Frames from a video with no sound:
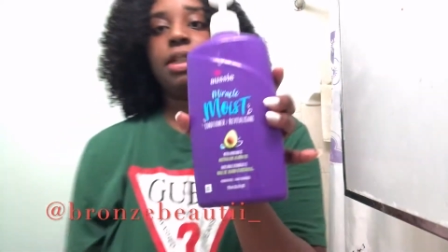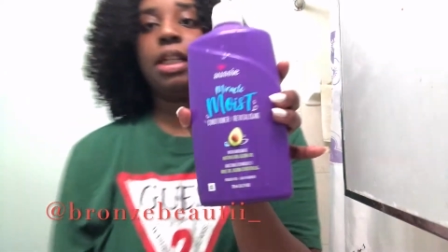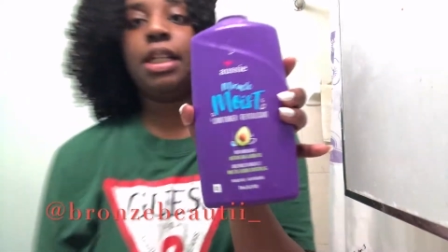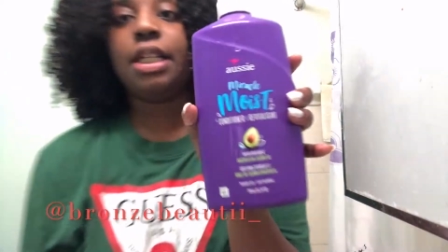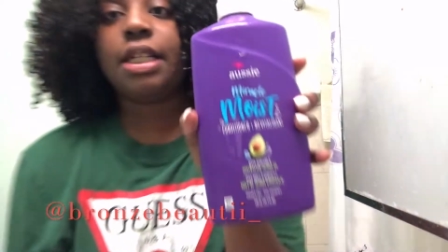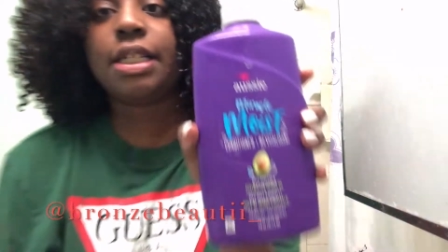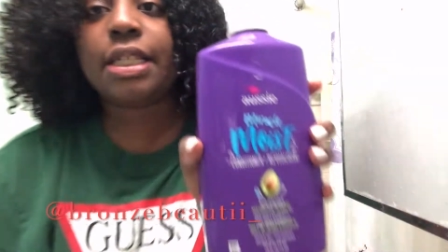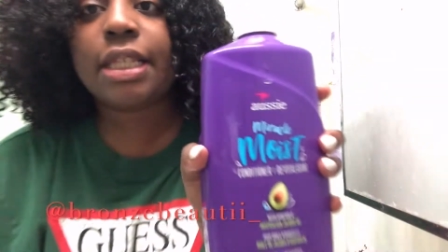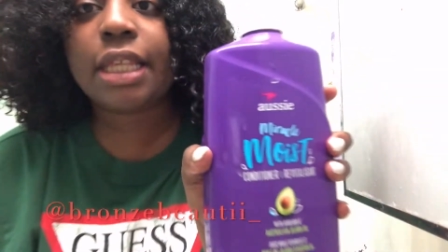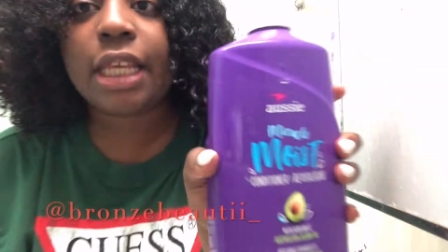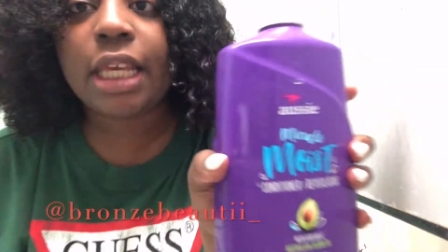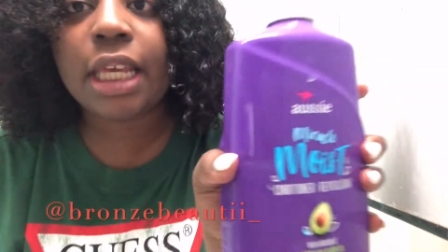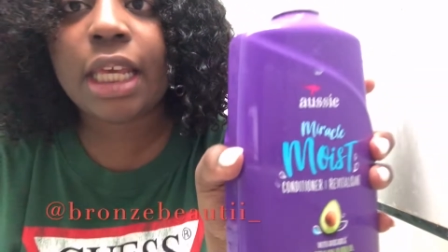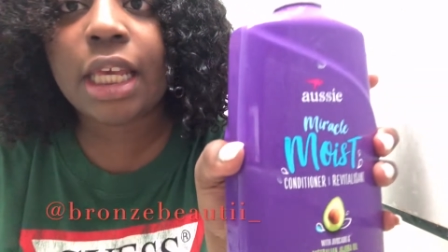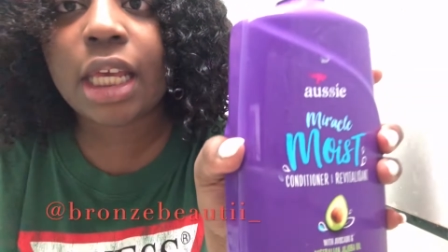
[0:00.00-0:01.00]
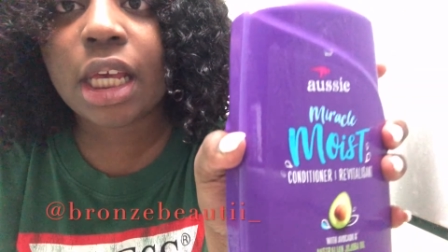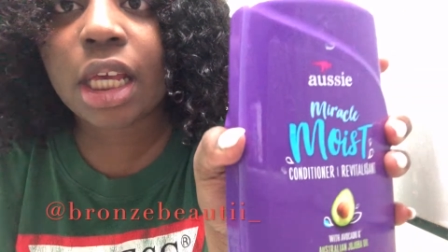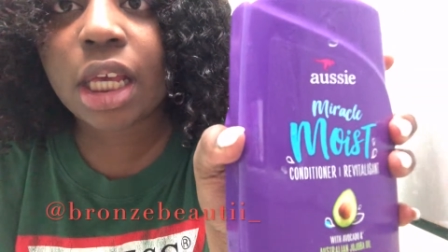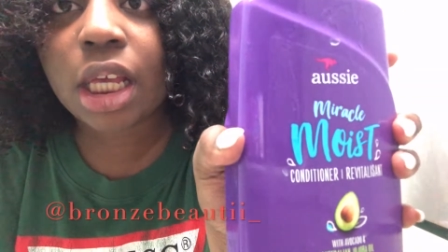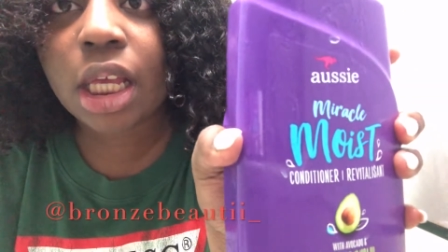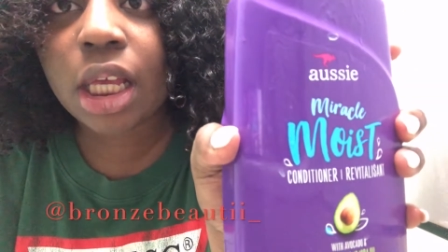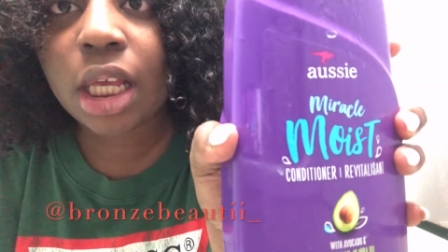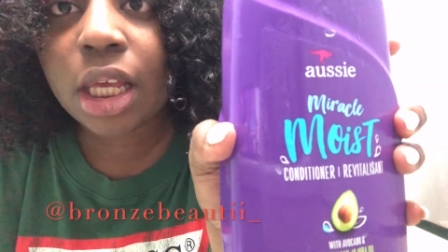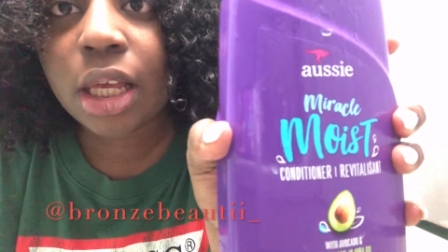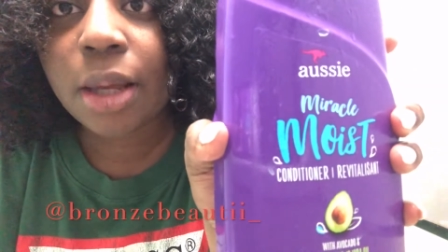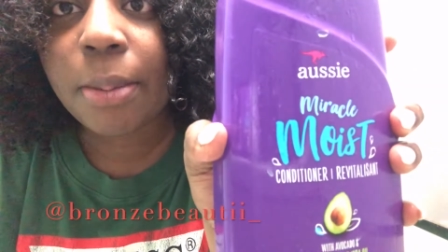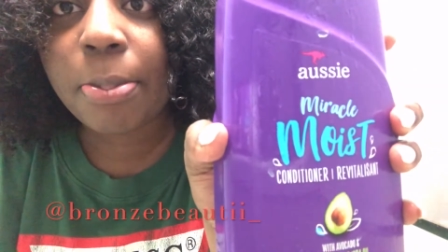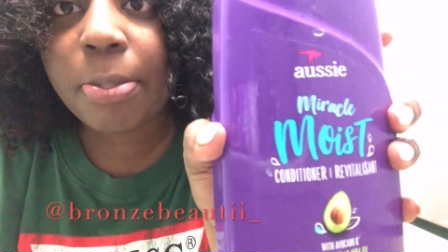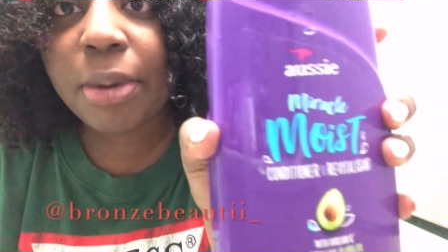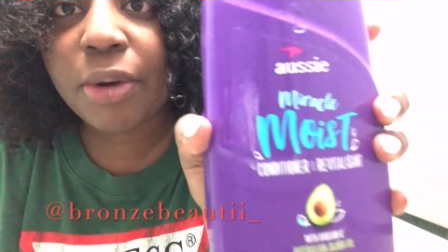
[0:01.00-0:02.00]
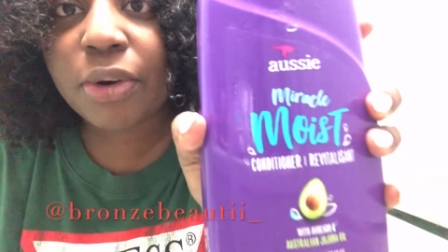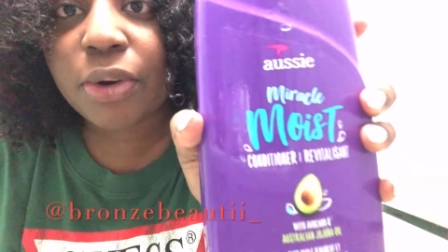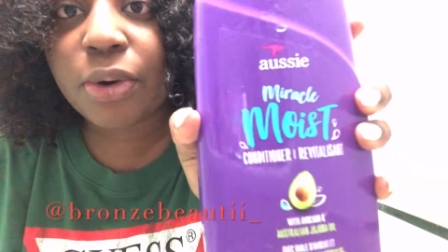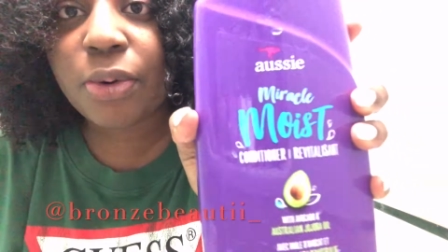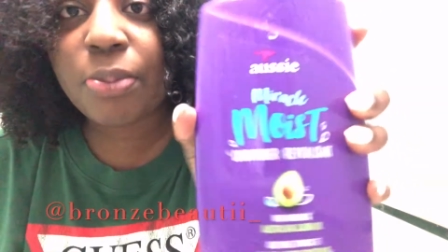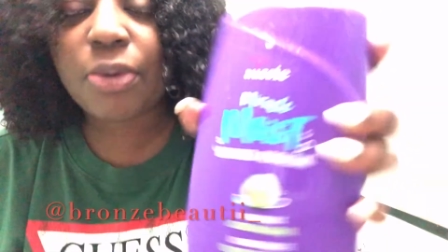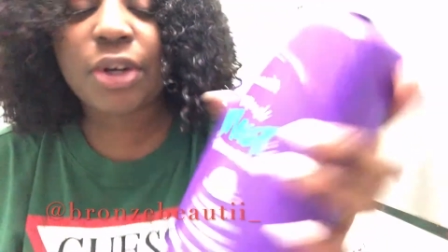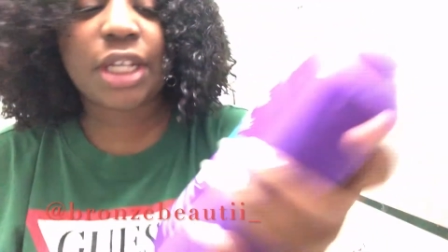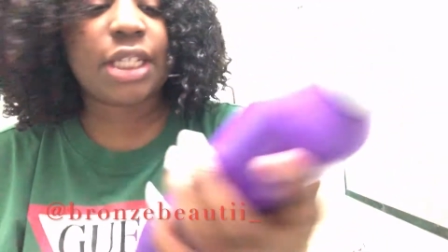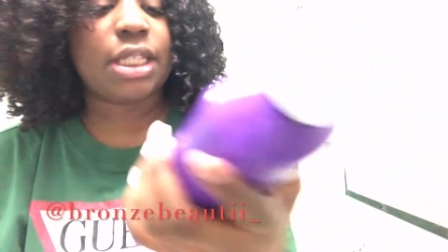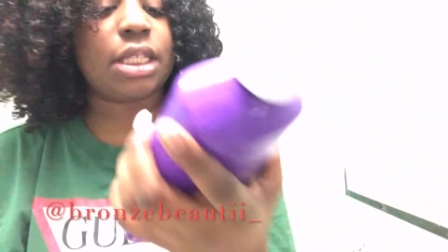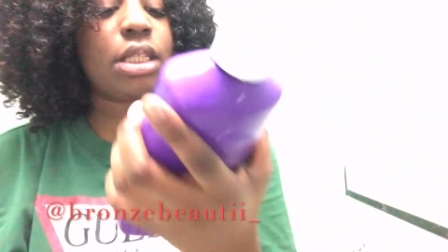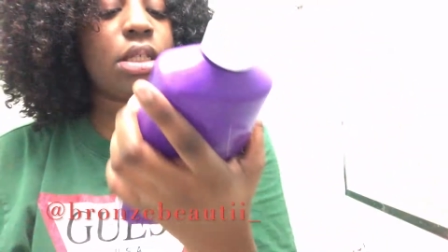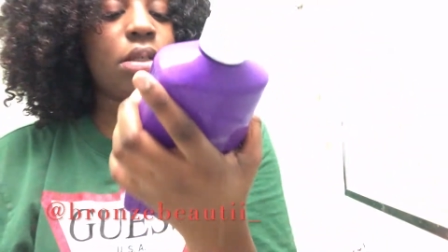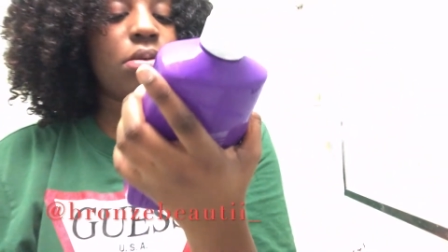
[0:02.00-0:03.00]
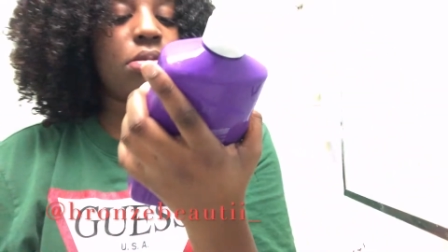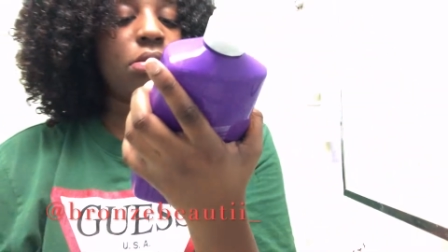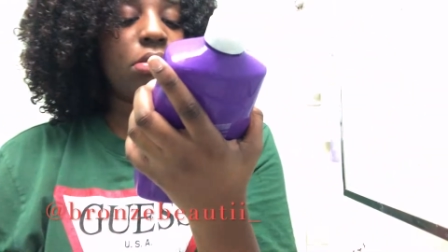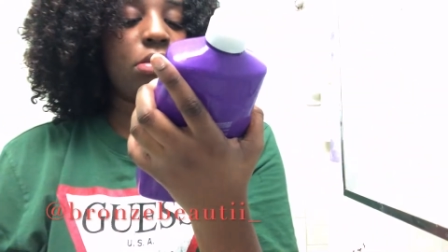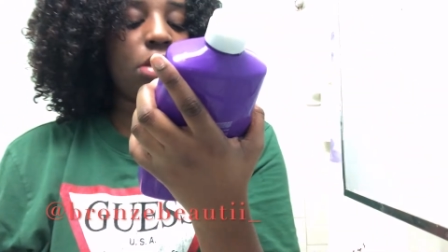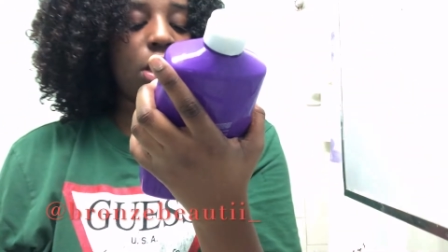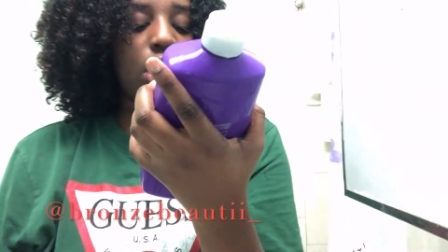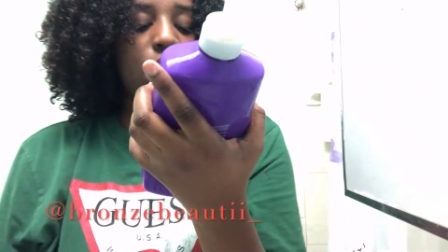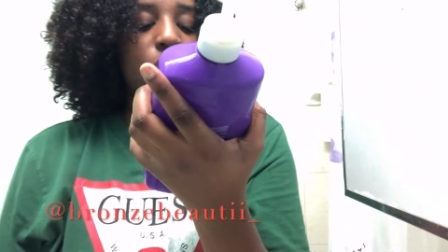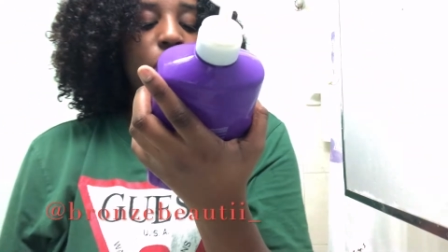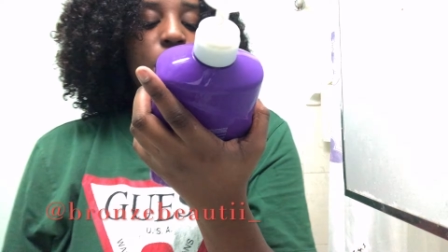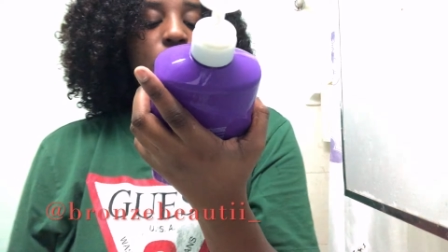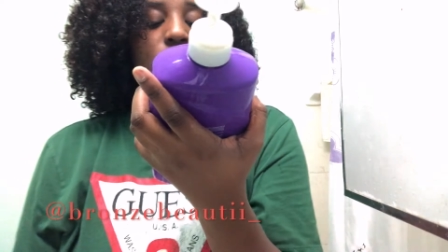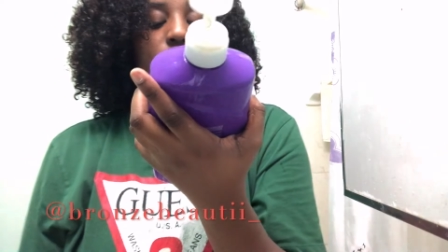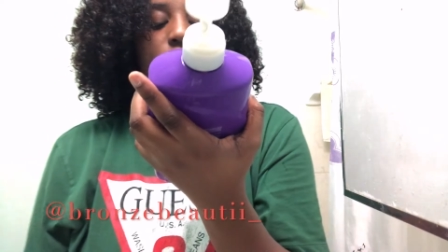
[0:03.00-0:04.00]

It is the Miracle Moist conditioner